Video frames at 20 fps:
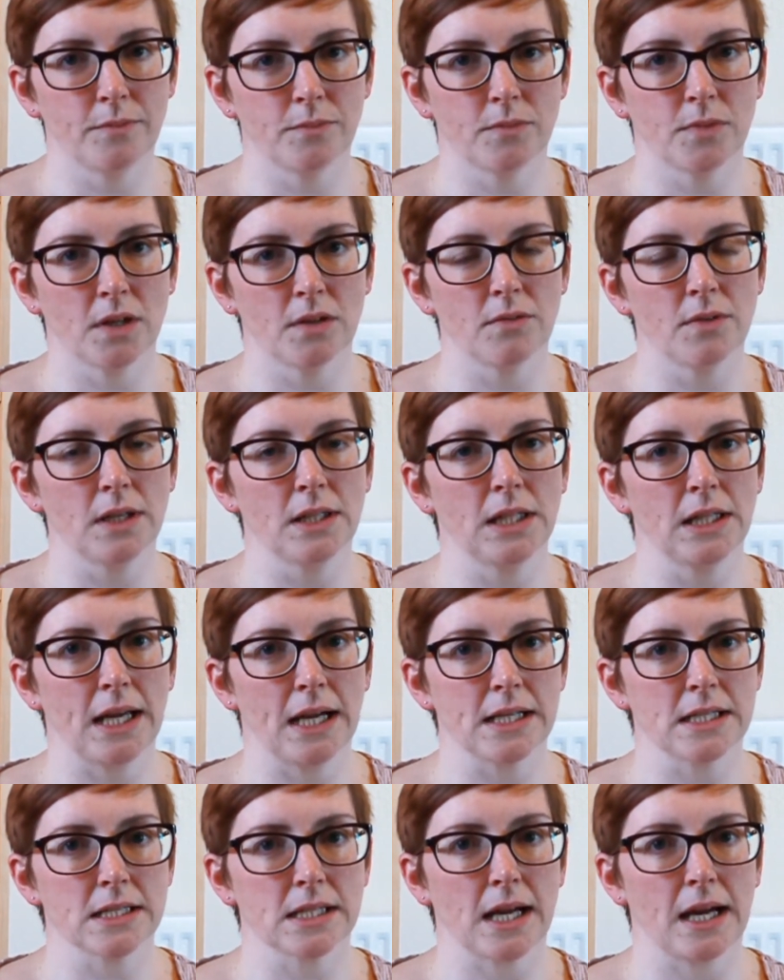I really
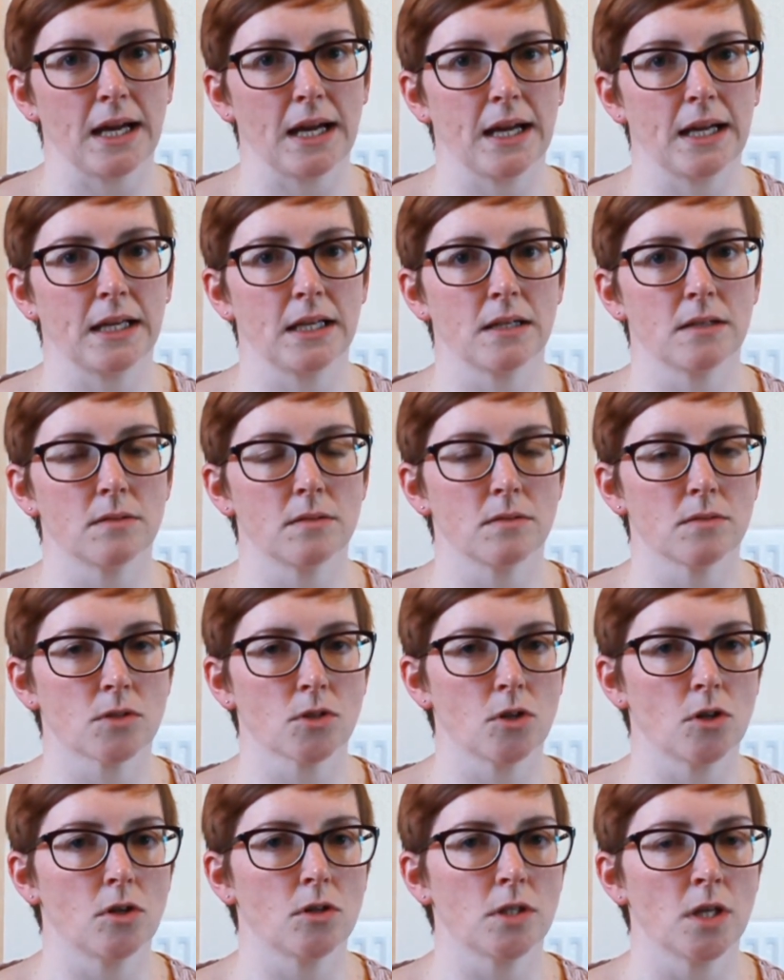liked Sky. It was
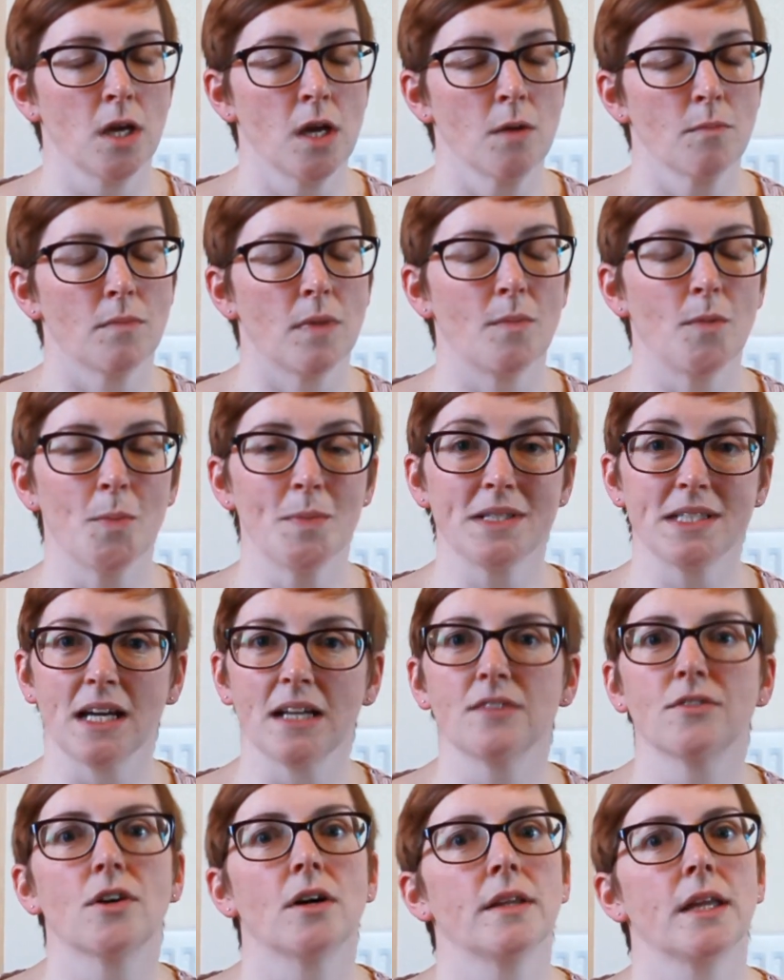good. My mum and dad
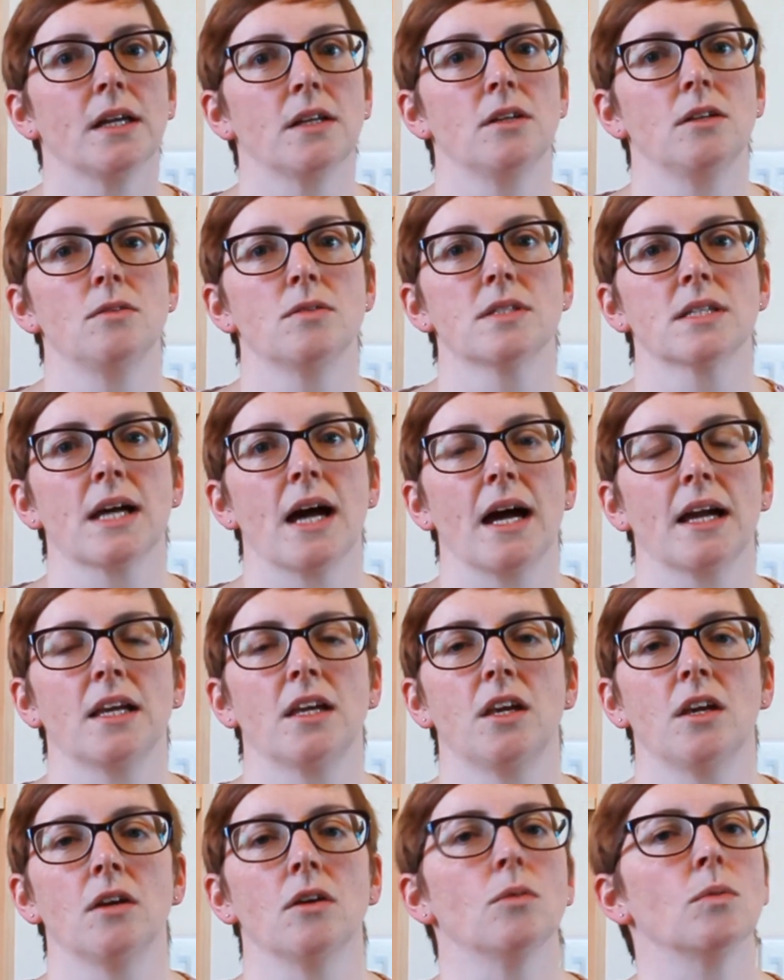have got that new Sky
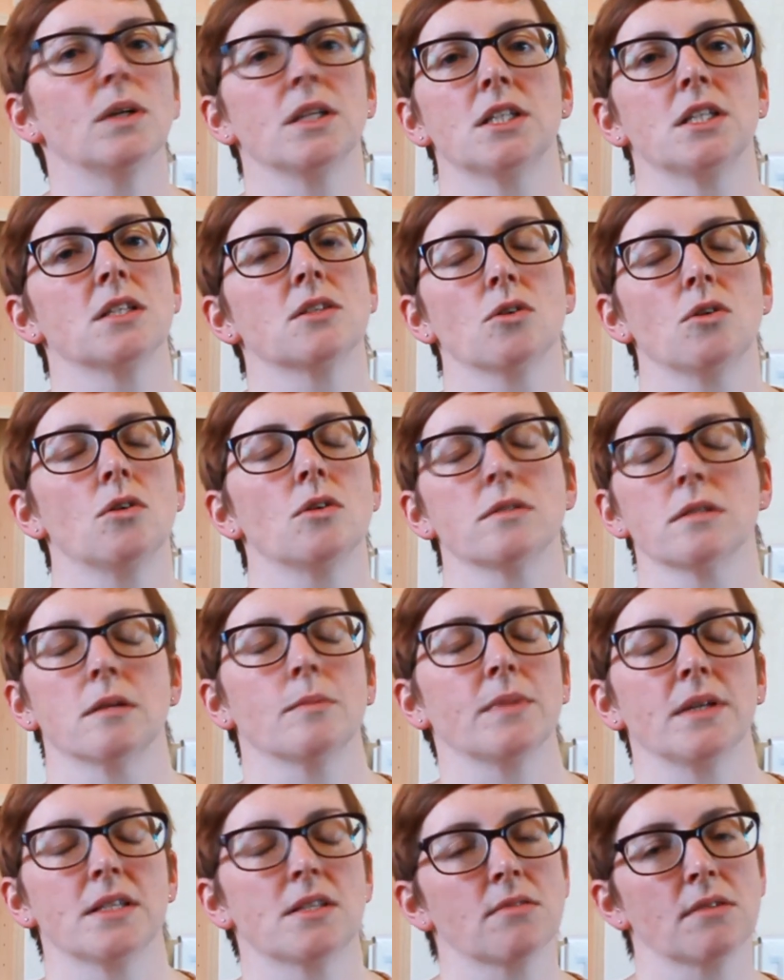Q, which is
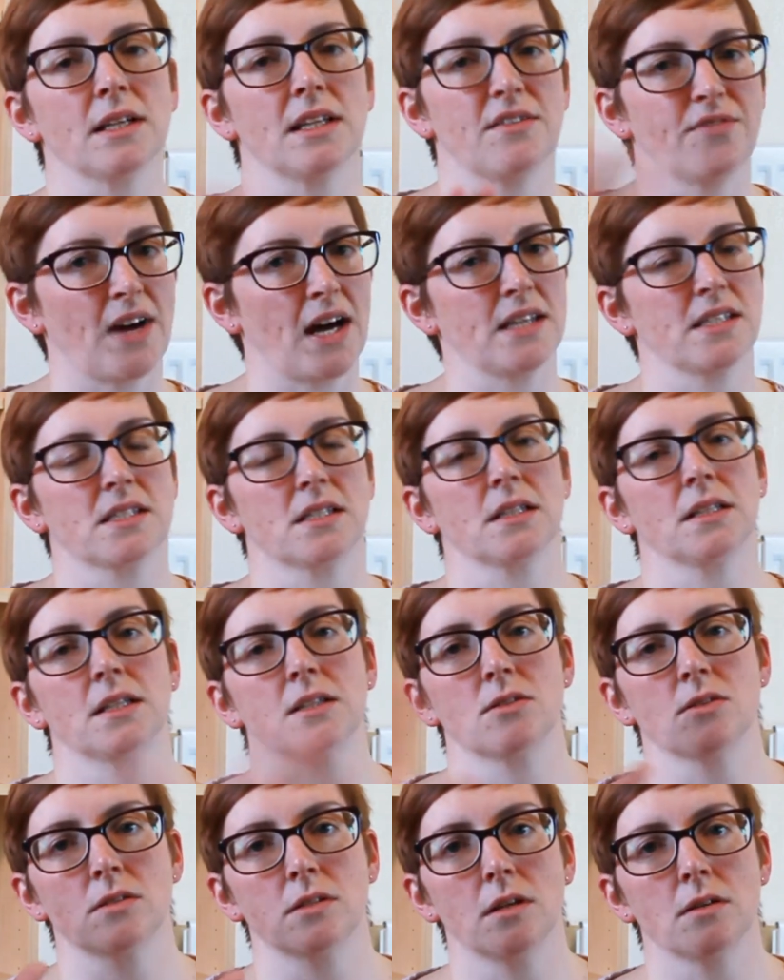awesome. It's really fast and
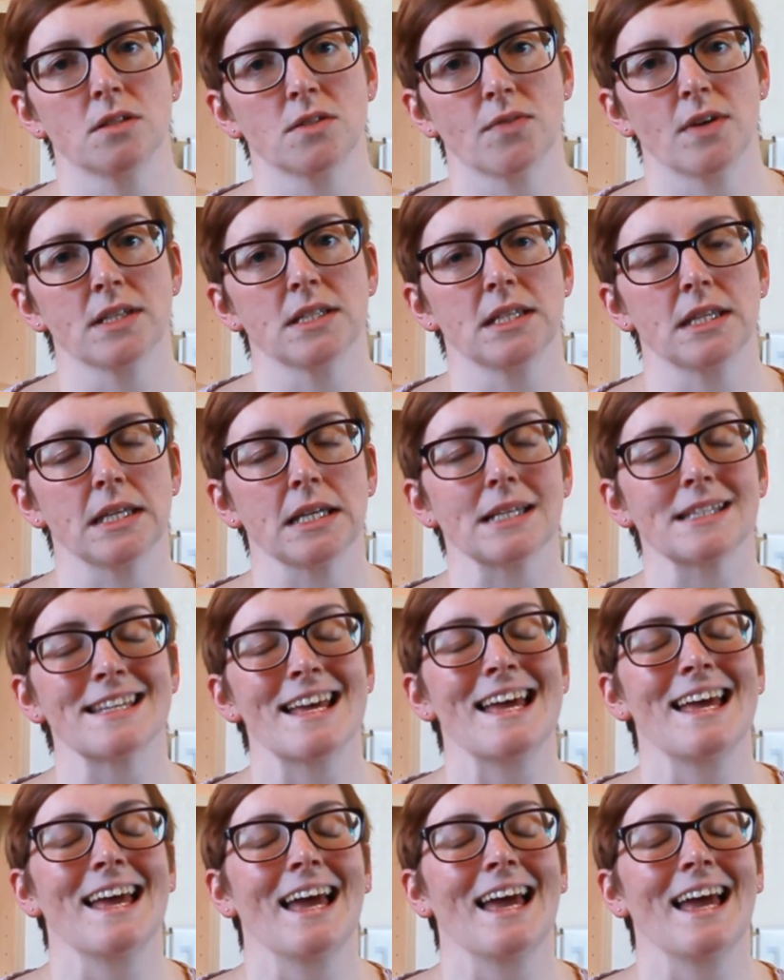it does loads of fancy things.